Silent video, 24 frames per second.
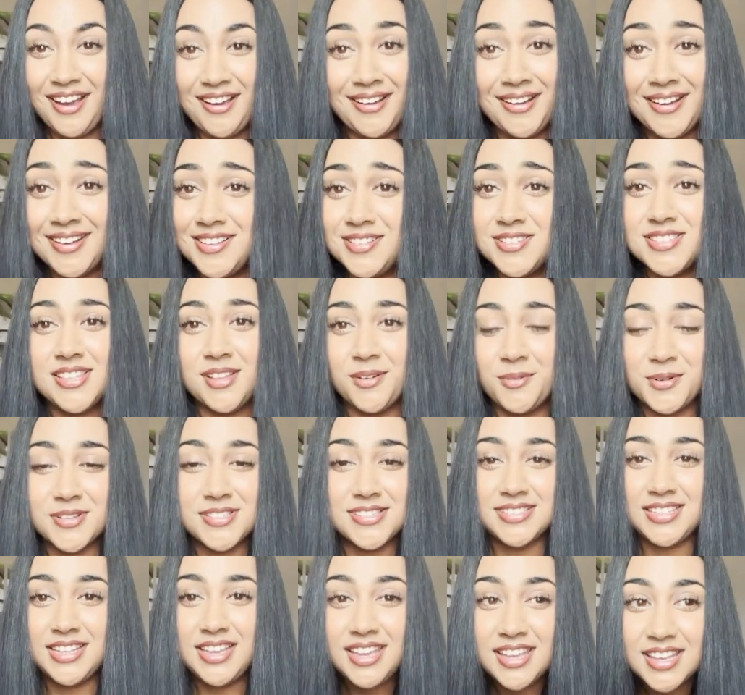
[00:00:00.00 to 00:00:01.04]
I still
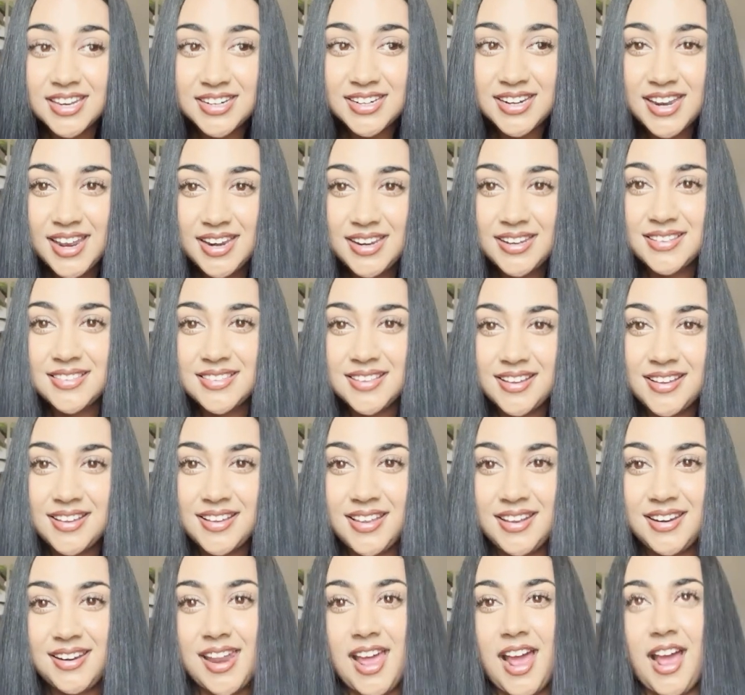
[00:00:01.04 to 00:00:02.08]
wasn't hearing
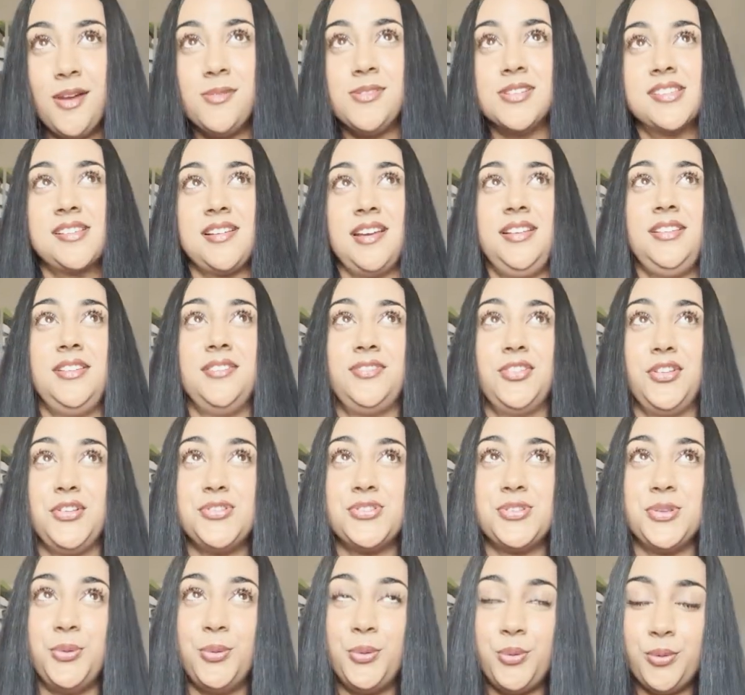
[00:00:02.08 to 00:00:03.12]
anything. I was kind of
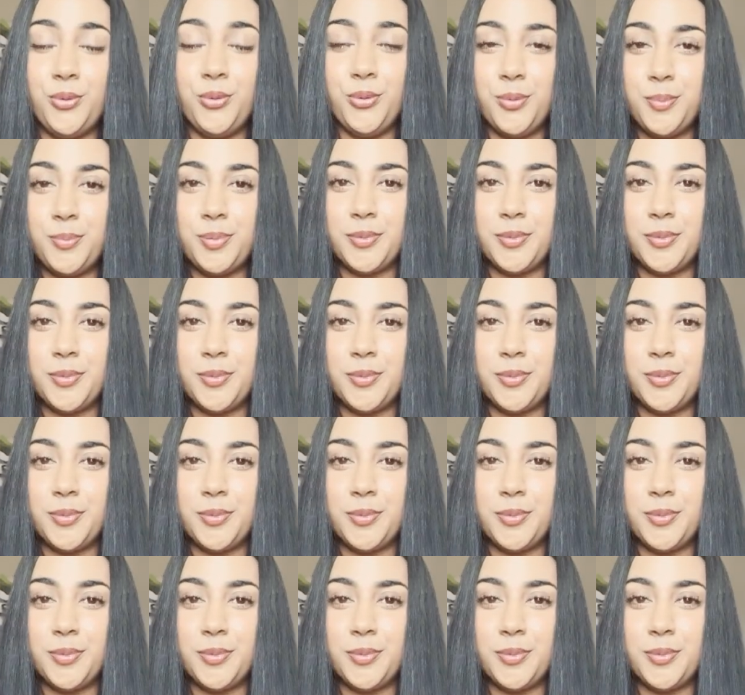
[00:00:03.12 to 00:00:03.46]
losing hope.